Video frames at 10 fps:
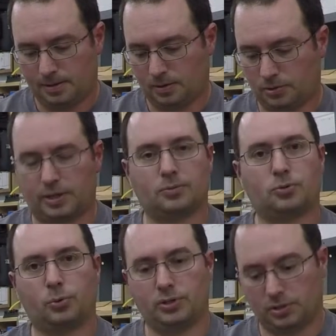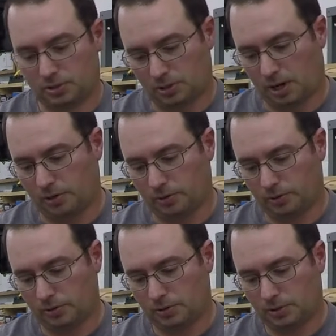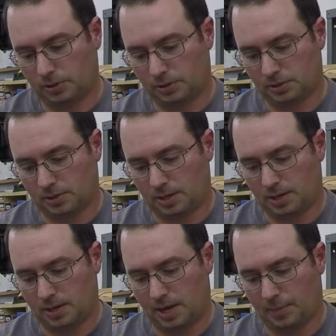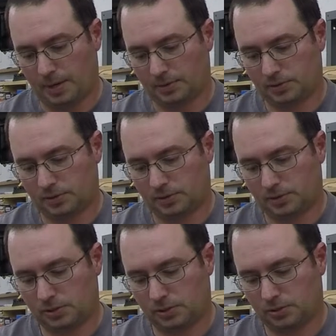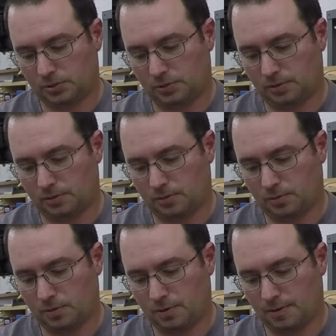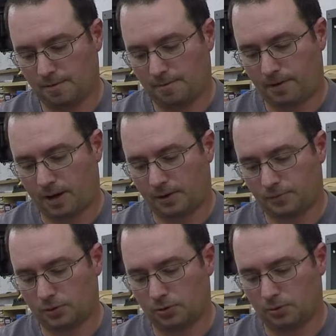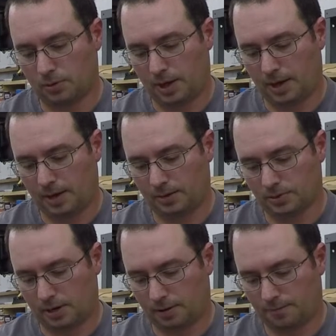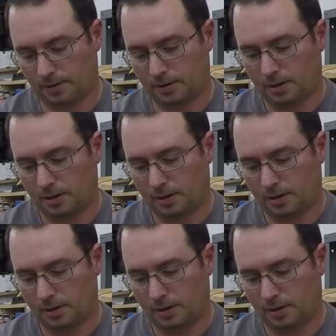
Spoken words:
It was like $26. It's a MS6252A, is an alpha.